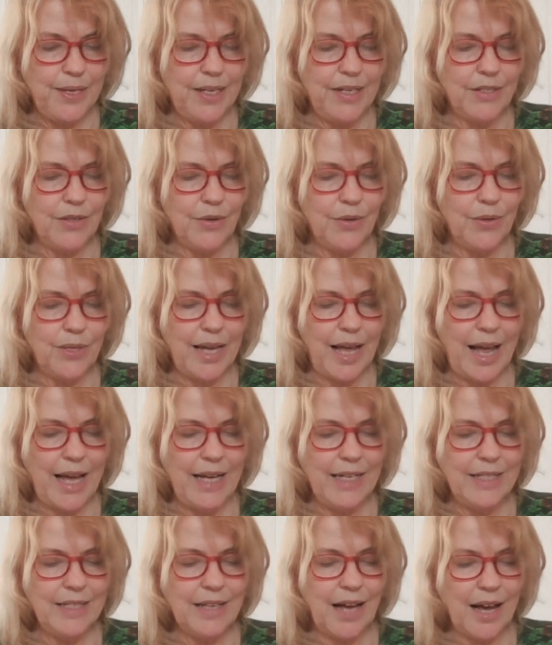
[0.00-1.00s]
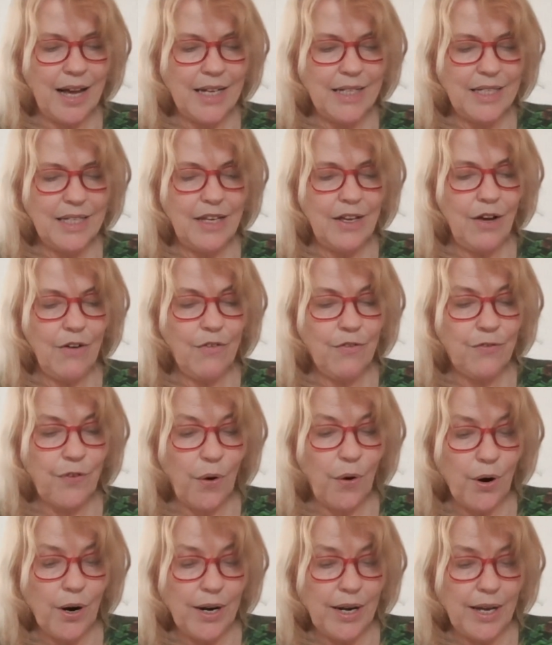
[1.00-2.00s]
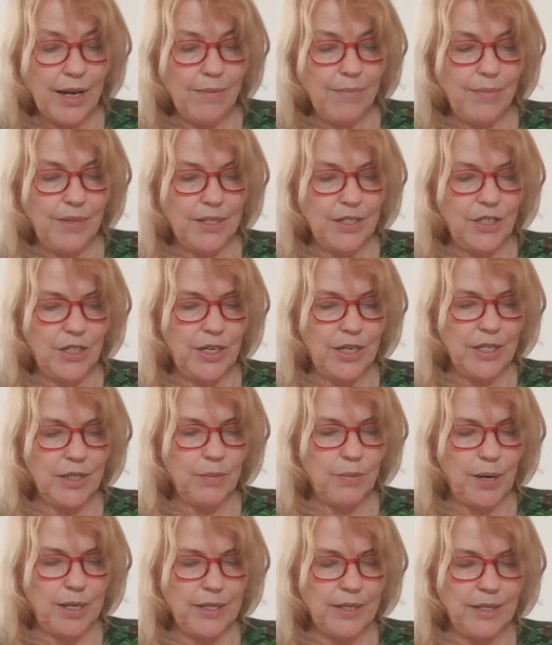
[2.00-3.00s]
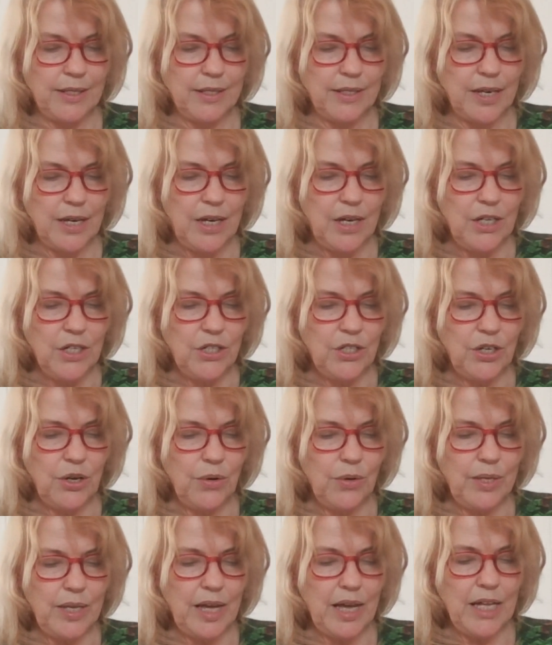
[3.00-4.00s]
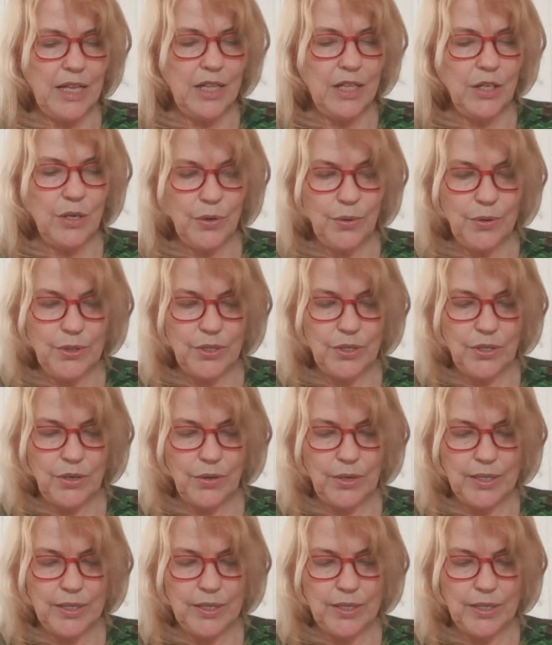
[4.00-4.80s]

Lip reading: It is only anxiety for him that she expresses. She only alludes to